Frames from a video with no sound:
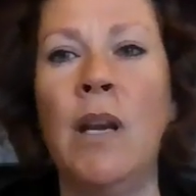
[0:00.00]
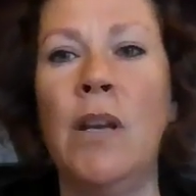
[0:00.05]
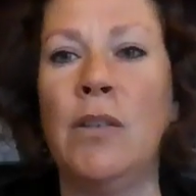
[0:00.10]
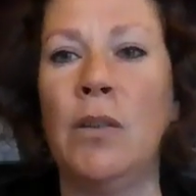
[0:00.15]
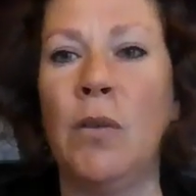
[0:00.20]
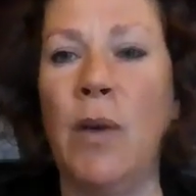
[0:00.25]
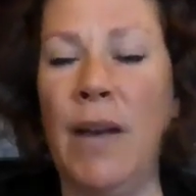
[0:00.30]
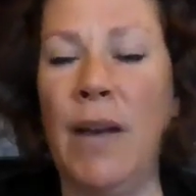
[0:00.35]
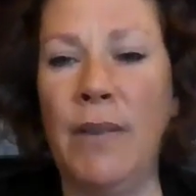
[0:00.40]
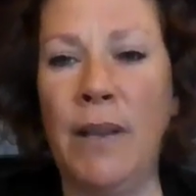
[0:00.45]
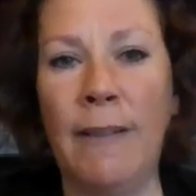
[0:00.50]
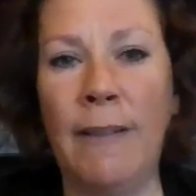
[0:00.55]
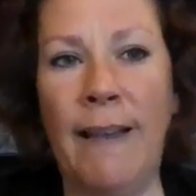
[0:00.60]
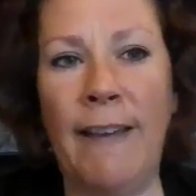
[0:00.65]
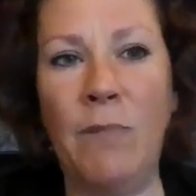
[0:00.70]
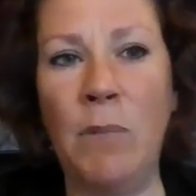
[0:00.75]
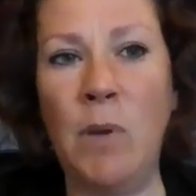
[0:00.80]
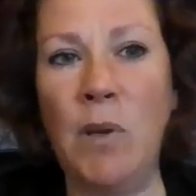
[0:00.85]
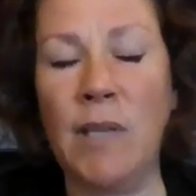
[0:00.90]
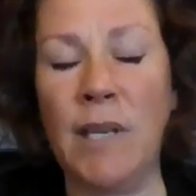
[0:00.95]
So having
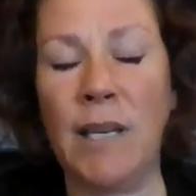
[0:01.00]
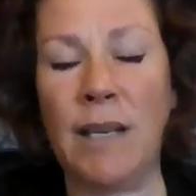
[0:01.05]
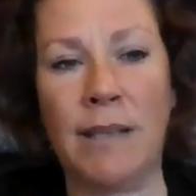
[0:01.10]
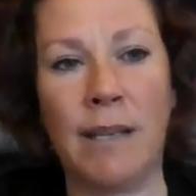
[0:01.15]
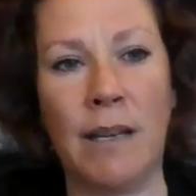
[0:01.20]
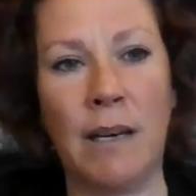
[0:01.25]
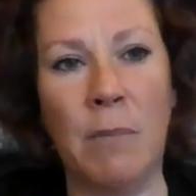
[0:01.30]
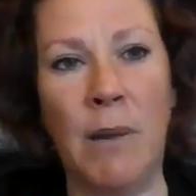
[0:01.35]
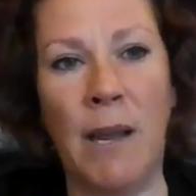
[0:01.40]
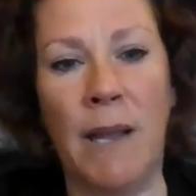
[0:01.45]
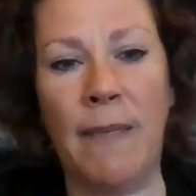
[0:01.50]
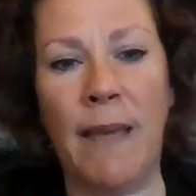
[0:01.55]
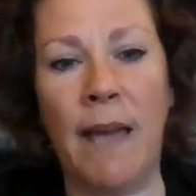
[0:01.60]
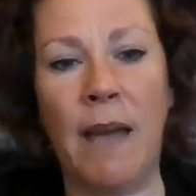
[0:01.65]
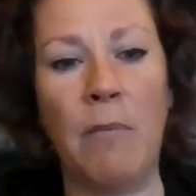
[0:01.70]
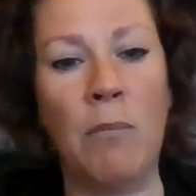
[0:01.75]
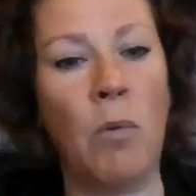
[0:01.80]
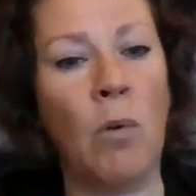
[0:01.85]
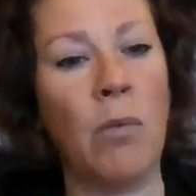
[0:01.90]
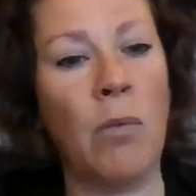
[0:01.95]
live music is going to make
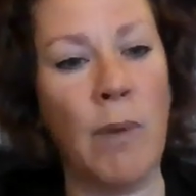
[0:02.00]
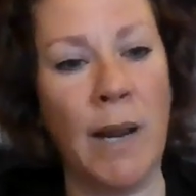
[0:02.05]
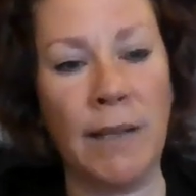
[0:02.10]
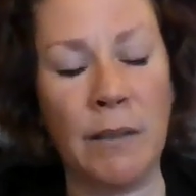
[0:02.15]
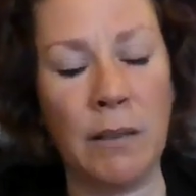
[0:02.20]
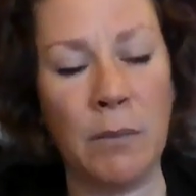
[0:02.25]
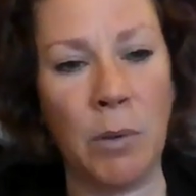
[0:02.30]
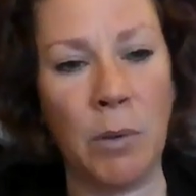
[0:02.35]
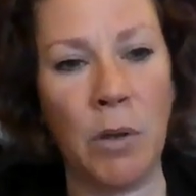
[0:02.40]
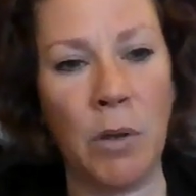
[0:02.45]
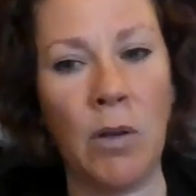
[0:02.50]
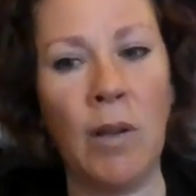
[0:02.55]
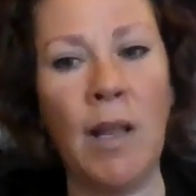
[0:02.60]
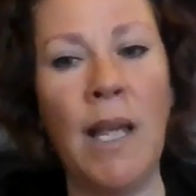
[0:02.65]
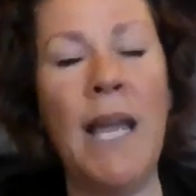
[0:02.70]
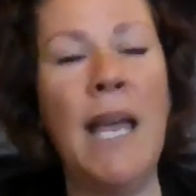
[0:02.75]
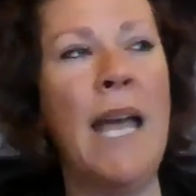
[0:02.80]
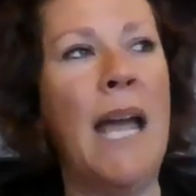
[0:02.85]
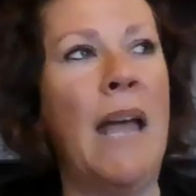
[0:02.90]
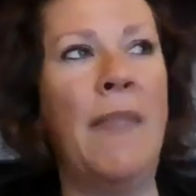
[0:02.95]
that more
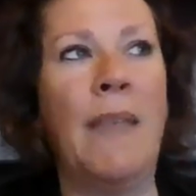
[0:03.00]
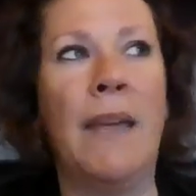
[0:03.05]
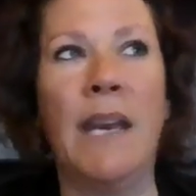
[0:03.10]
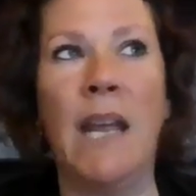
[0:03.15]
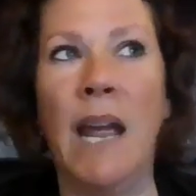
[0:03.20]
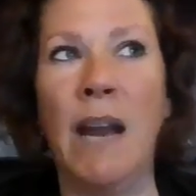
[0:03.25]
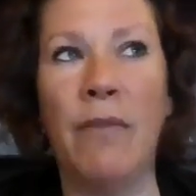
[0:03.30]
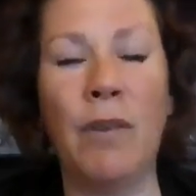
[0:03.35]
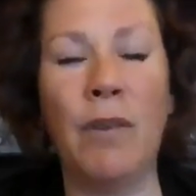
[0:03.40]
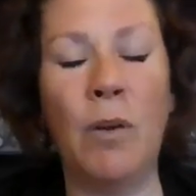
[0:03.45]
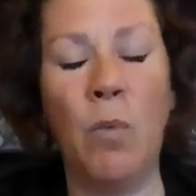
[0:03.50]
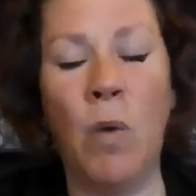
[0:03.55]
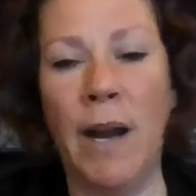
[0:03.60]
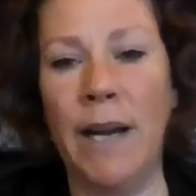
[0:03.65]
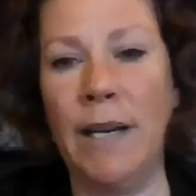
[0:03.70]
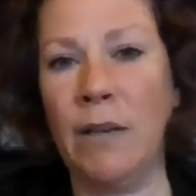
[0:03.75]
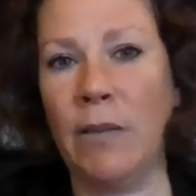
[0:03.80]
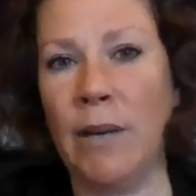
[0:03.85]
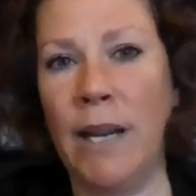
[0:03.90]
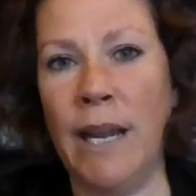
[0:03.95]
rentable. And then every
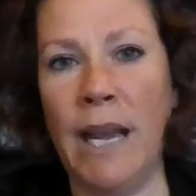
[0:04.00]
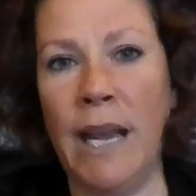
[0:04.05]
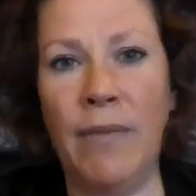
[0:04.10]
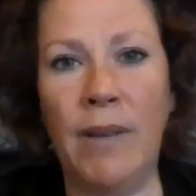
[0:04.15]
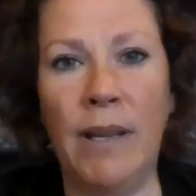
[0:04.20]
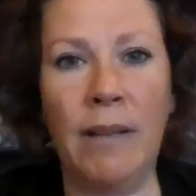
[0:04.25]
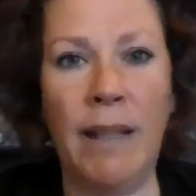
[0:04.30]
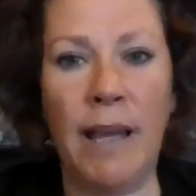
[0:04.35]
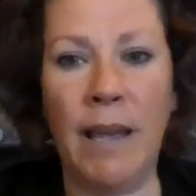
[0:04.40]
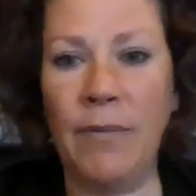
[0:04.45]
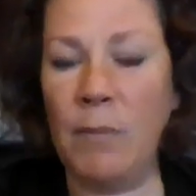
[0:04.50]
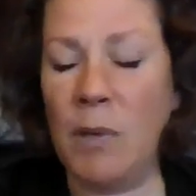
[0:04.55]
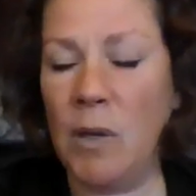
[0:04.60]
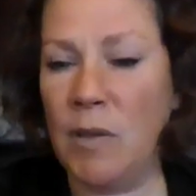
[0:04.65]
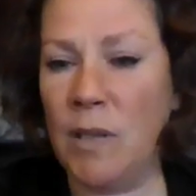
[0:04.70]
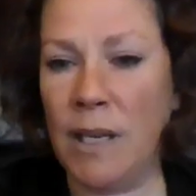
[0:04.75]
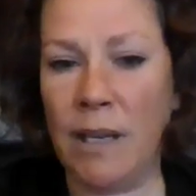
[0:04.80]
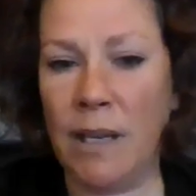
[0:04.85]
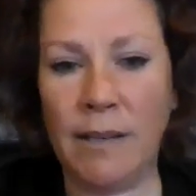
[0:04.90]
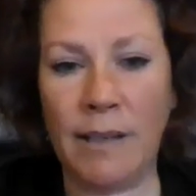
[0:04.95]
winery having live
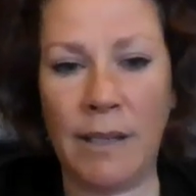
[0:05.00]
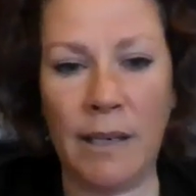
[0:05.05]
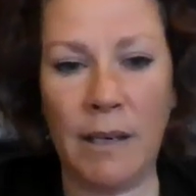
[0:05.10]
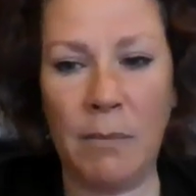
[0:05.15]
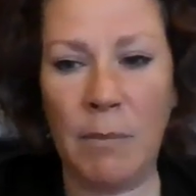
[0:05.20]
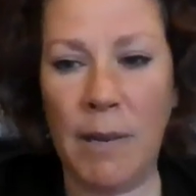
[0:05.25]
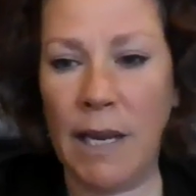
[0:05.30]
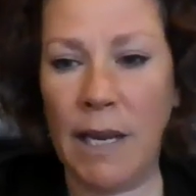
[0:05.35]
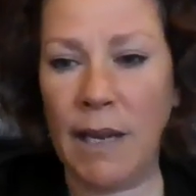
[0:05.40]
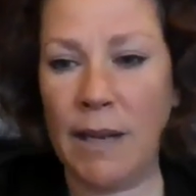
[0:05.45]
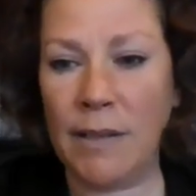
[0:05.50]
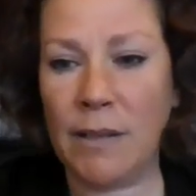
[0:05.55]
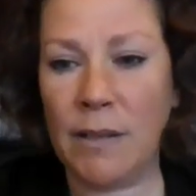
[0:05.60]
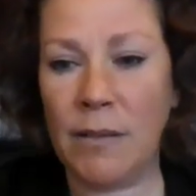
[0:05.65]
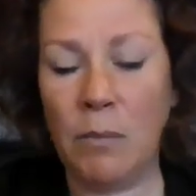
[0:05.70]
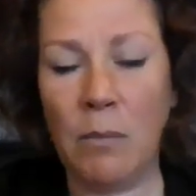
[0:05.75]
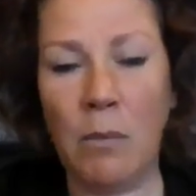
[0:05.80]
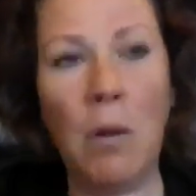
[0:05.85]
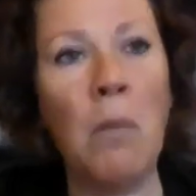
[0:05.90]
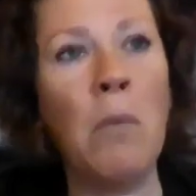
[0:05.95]
music is going to make us